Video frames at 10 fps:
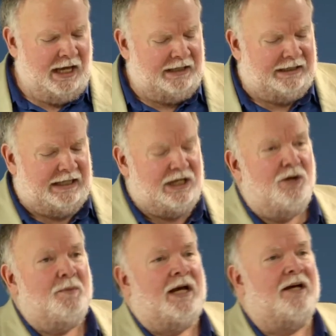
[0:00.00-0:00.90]

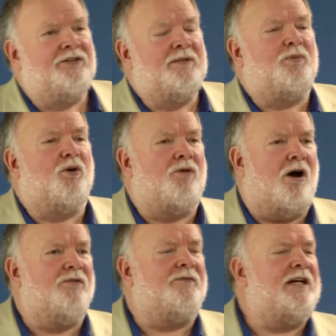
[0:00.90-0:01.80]
dehumanizing
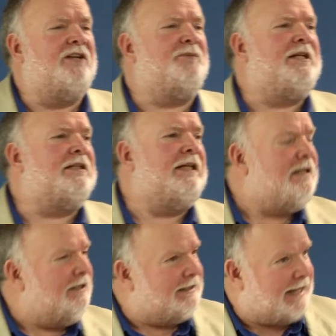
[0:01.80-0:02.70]
pornography has been
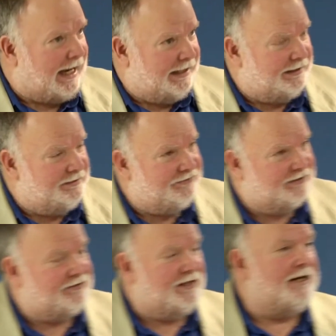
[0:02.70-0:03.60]
illegal in Canada
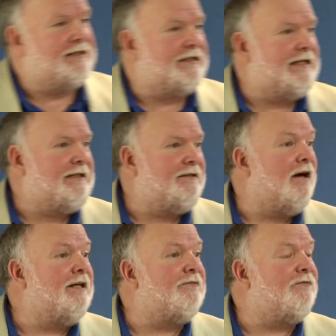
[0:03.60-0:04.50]
since
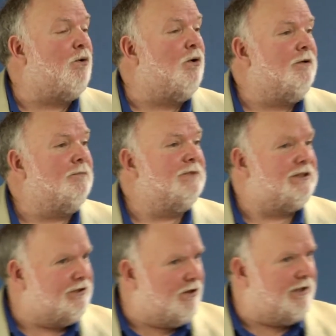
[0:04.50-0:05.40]
1994?
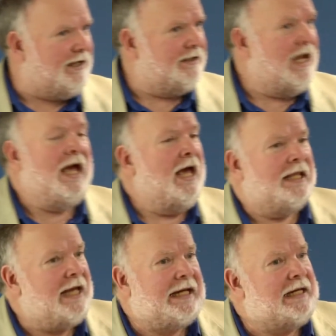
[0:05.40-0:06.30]
Did you know that?
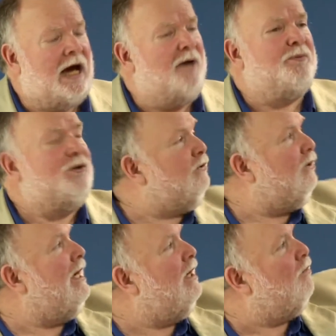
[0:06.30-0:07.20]
They cannot
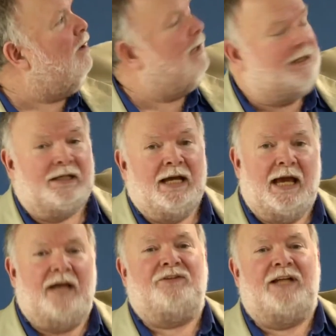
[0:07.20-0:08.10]
portray a woman
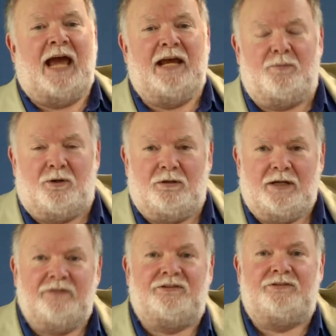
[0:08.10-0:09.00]
as an animal,
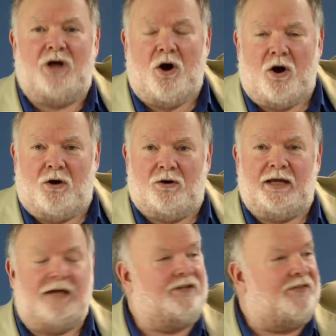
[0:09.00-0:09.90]
as a dog,
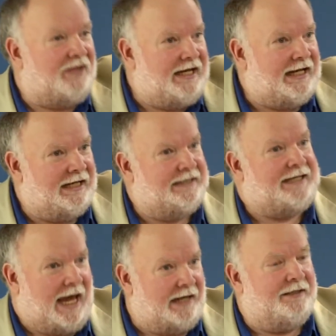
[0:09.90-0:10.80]
as a thing in
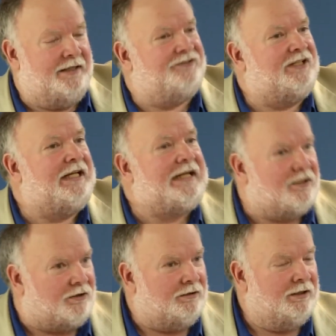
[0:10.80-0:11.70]
Canada. It's
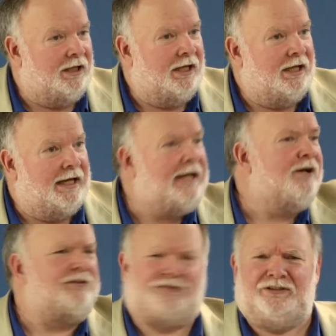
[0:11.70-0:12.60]
illegal.
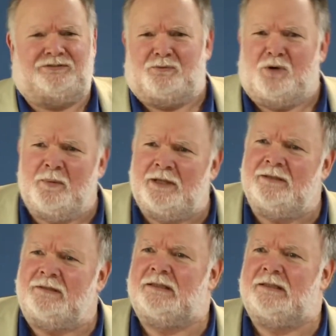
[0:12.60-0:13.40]
Here, it's just a woman.